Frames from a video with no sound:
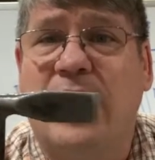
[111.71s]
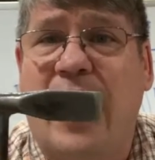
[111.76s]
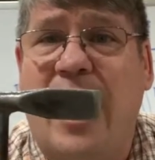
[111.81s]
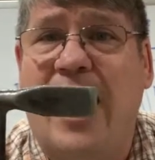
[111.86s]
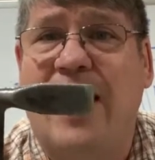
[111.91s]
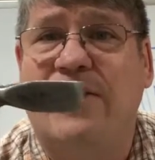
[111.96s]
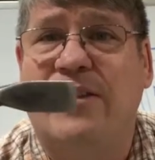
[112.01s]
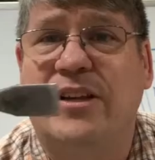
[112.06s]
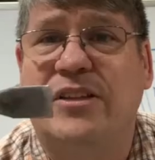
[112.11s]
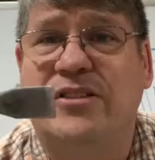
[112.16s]

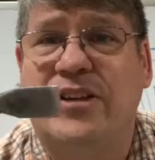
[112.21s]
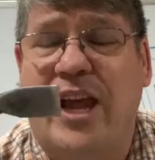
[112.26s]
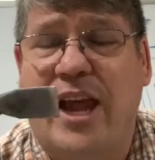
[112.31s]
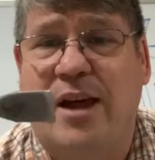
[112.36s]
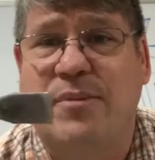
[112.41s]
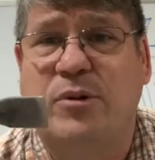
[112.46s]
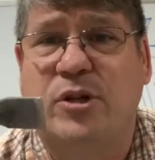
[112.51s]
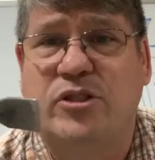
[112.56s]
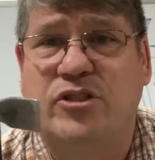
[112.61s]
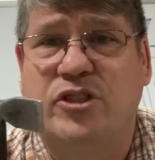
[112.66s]
And this
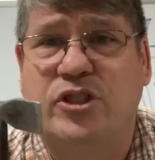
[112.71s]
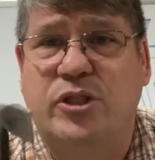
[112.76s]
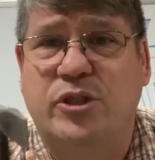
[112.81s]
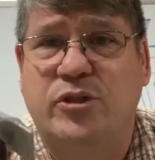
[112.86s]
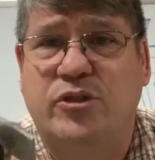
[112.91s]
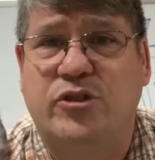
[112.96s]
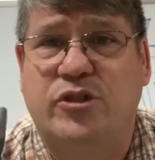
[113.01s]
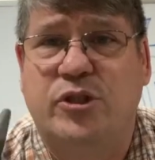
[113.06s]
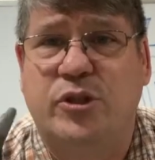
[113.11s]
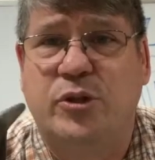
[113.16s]
hammer is
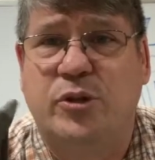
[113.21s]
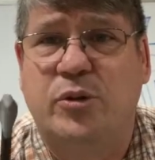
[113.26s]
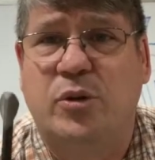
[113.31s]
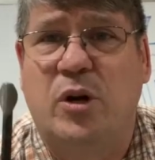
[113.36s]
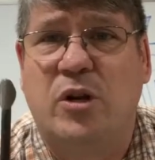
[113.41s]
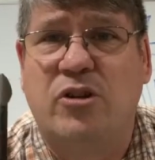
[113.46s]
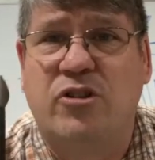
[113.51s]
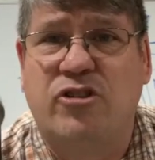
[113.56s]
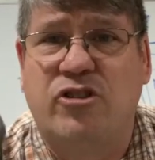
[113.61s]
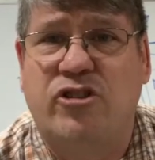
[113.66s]
used
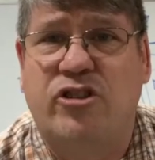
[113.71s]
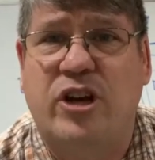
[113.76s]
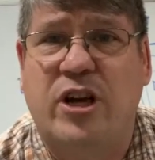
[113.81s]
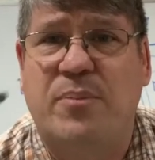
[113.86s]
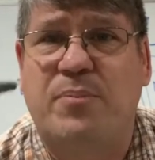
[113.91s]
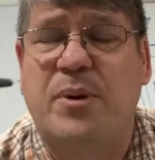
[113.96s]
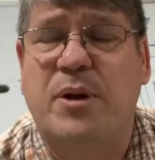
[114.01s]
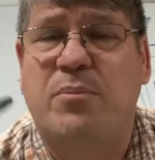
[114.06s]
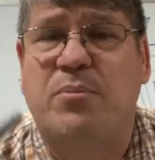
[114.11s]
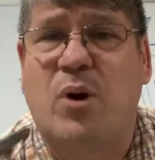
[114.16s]
to
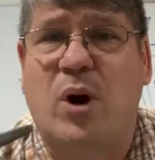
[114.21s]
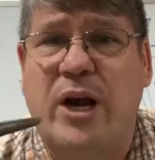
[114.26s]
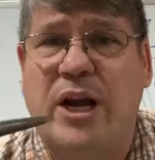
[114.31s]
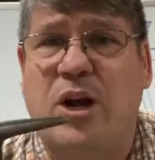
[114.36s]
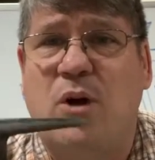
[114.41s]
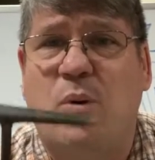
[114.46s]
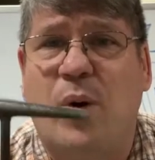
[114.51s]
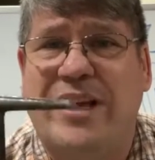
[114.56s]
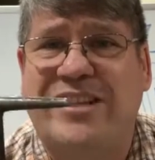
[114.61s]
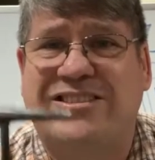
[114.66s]
chip and
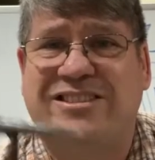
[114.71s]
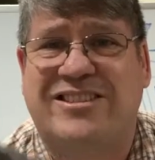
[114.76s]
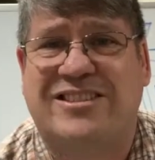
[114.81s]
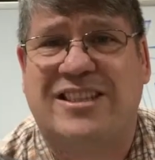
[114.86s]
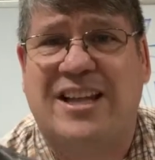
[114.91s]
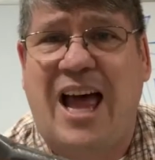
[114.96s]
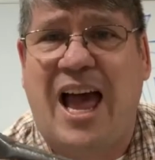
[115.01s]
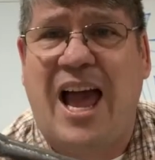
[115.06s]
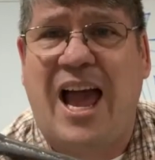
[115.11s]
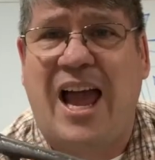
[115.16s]
break away
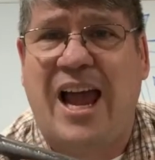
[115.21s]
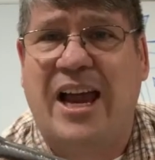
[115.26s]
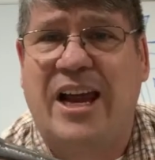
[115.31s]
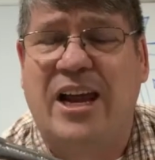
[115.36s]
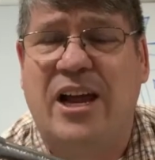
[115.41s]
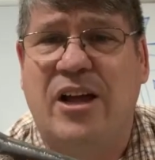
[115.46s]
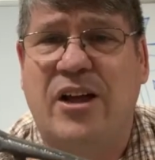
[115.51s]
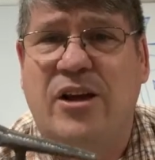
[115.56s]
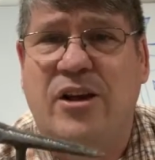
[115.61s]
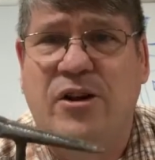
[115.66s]

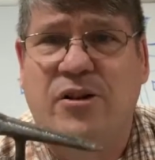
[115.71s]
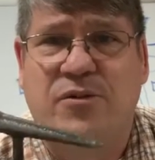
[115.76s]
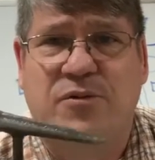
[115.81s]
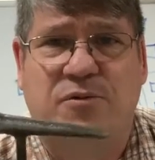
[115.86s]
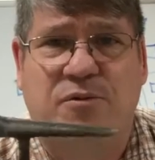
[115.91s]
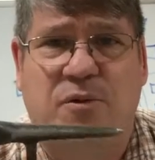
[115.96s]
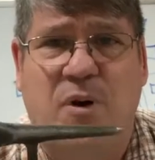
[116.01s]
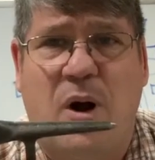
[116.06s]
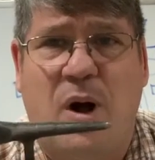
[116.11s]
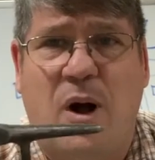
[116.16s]
slag
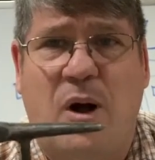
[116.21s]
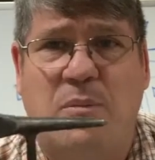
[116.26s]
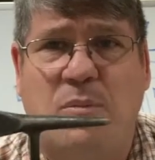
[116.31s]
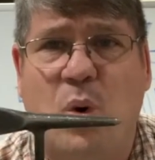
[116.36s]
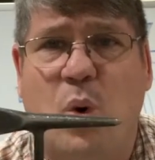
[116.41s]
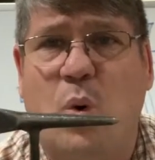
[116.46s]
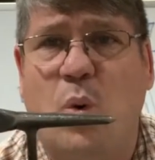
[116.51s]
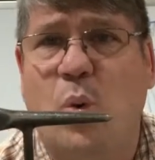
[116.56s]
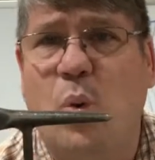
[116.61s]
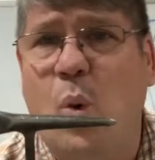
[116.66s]

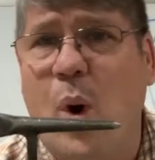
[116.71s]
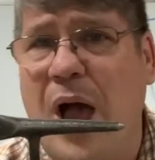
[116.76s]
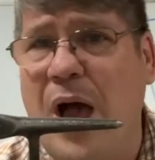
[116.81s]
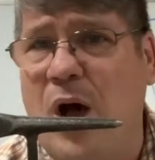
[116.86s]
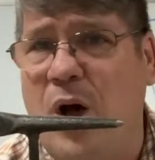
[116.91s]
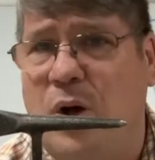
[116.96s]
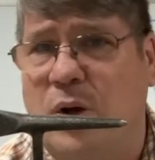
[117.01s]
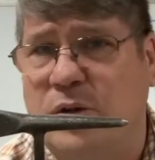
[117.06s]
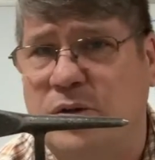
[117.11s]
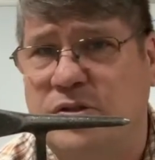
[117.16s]
from
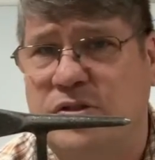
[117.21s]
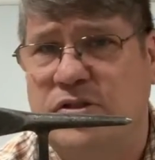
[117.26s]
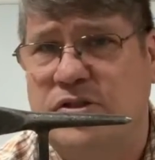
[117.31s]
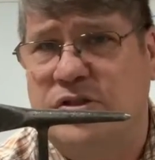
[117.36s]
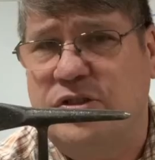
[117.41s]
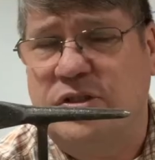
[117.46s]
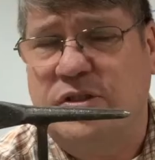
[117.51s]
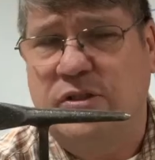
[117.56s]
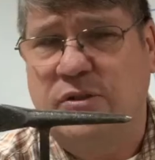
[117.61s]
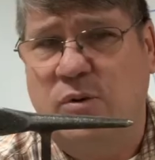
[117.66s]

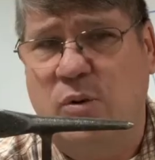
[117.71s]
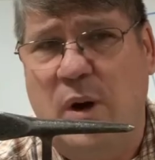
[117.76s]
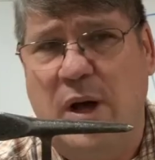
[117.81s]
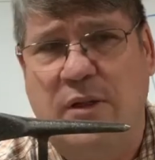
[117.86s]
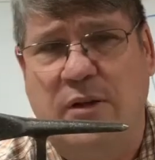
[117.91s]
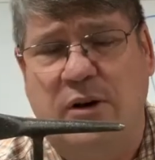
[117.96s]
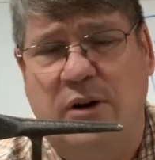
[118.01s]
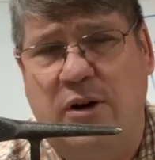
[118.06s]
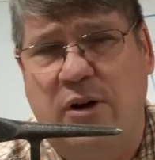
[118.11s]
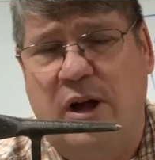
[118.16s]
welds,
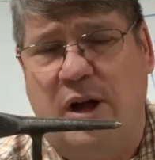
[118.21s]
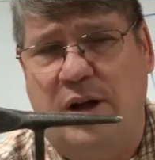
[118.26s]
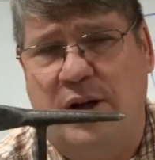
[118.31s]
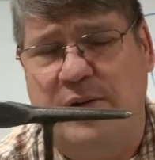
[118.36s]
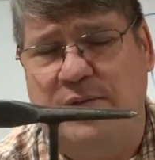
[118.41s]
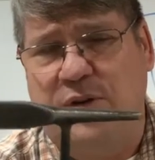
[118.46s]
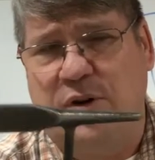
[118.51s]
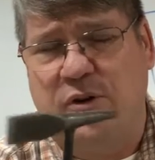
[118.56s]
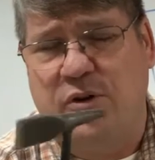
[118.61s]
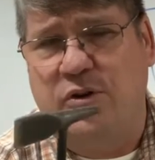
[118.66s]
whether
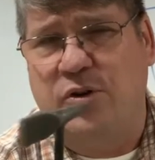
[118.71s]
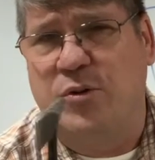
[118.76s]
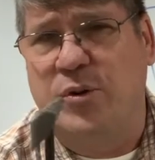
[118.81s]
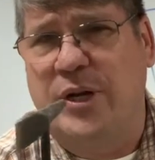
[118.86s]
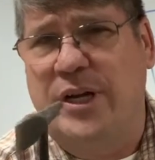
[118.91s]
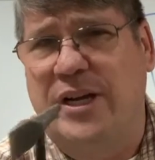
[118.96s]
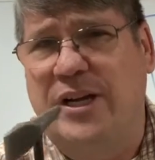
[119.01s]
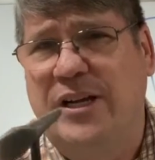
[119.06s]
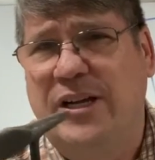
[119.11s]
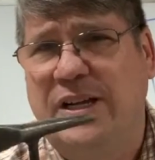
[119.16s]
if you're
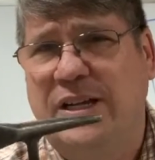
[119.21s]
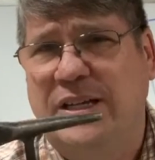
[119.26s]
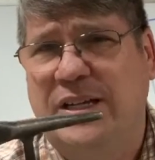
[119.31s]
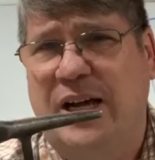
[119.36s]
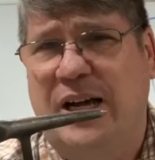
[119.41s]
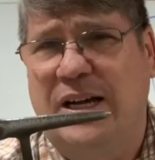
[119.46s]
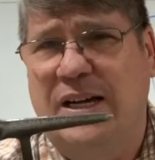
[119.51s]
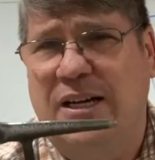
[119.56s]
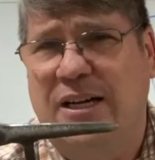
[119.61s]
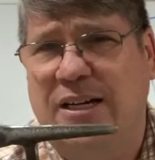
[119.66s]
doing
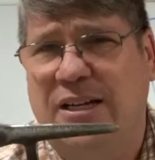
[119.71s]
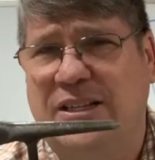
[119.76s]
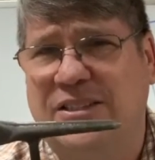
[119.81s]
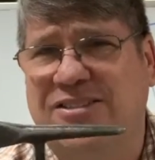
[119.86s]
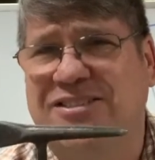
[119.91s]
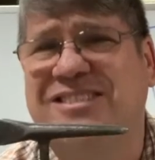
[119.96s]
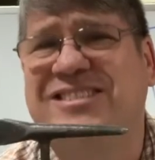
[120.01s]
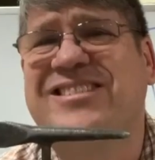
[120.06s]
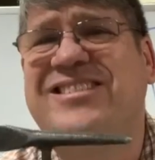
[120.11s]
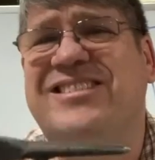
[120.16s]

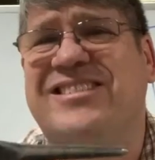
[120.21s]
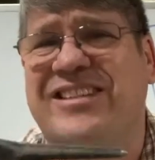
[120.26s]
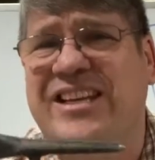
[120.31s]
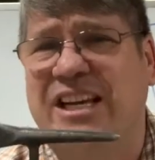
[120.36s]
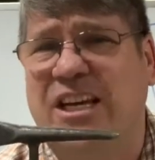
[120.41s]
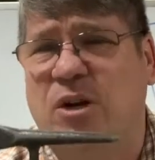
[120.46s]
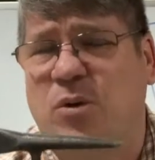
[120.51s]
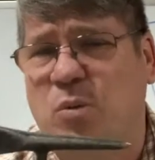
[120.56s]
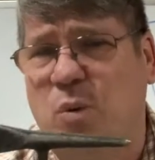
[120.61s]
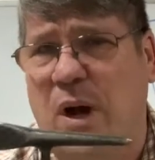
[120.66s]

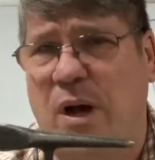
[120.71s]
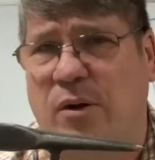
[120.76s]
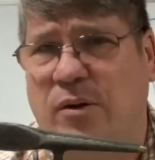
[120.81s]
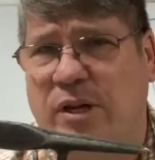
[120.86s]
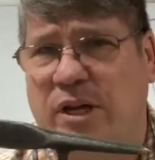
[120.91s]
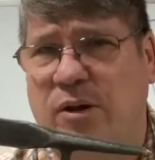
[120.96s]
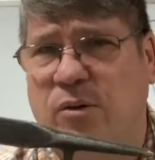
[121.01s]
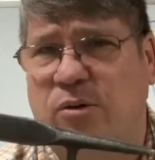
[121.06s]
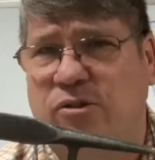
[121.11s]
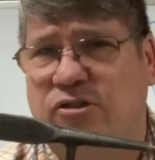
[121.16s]
stick
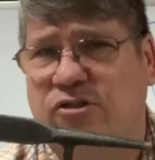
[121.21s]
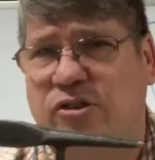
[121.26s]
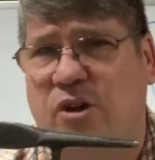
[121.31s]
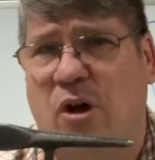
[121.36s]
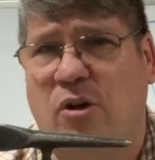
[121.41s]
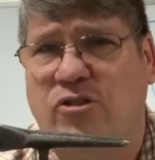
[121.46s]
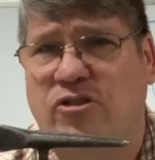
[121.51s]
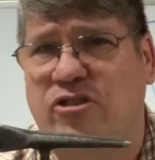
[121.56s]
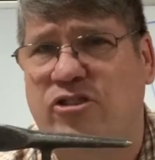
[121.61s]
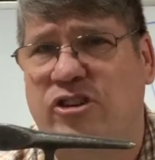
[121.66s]
welding, which is
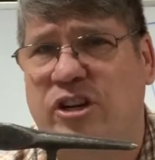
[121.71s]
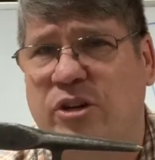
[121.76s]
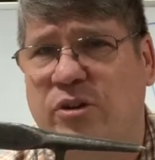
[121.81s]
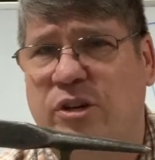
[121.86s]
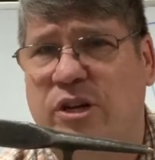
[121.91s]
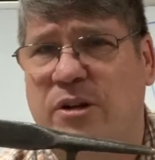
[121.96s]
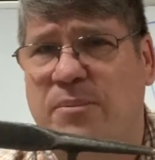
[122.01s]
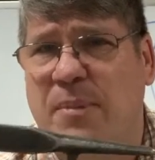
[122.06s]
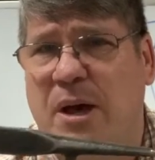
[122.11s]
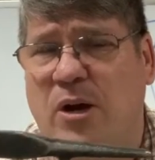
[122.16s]
called
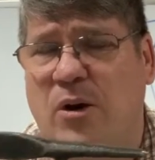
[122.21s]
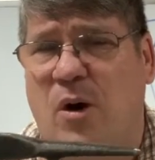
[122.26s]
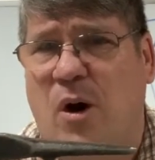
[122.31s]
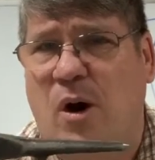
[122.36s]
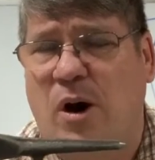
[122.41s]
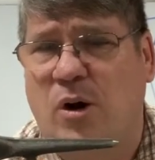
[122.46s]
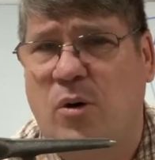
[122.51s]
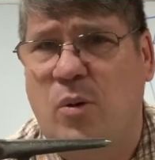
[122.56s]
shielded metal arc